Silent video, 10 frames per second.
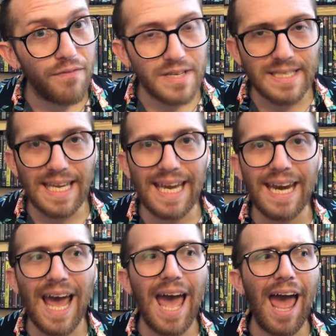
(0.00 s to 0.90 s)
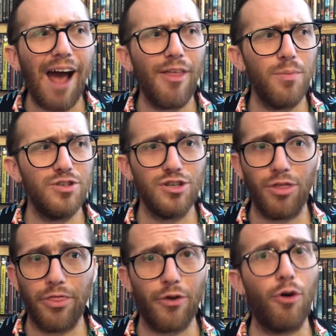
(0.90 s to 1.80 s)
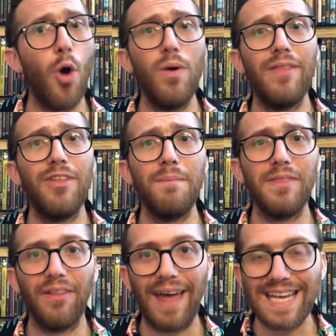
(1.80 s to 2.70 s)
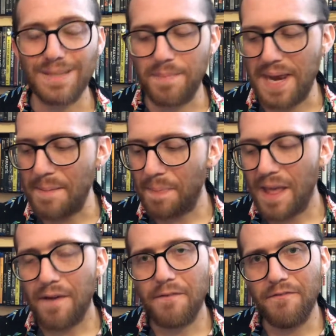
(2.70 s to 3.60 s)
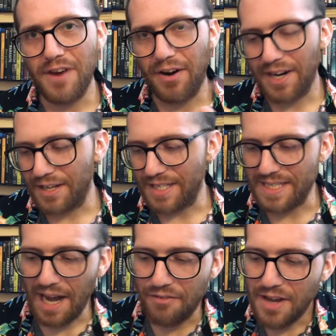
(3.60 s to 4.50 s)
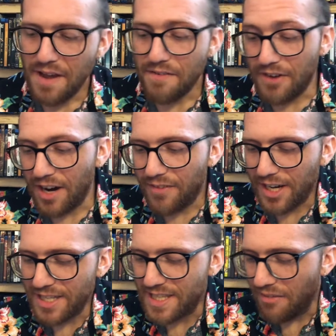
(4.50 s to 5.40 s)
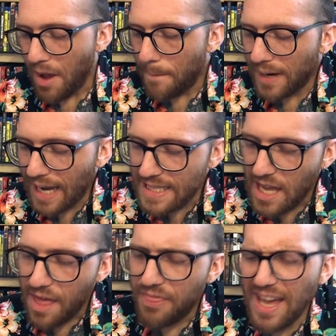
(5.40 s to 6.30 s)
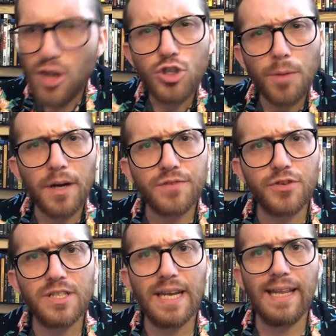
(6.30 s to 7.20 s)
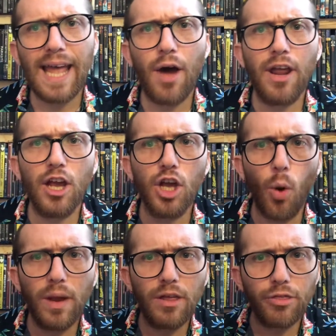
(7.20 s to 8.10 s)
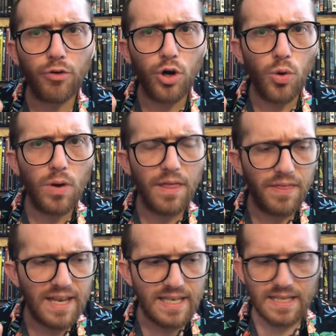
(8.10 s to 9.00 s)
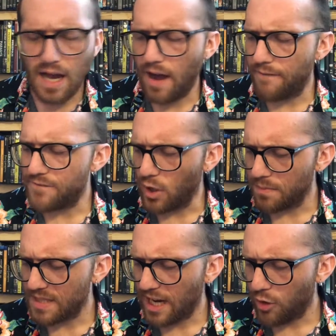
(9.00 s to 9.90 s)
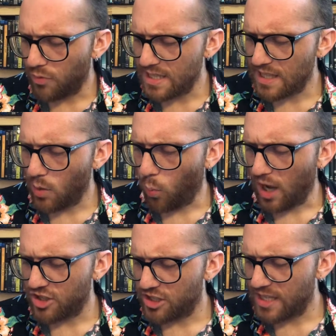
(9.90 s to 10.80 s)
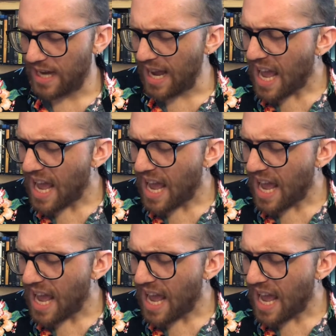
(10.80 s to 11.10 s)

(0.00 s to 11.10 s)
scene, how that was just thrown at them at the last minute. Very good stuff. Very, very good stuff. But guys, thank you so much for sitting down and going through these films that I had recently watched today.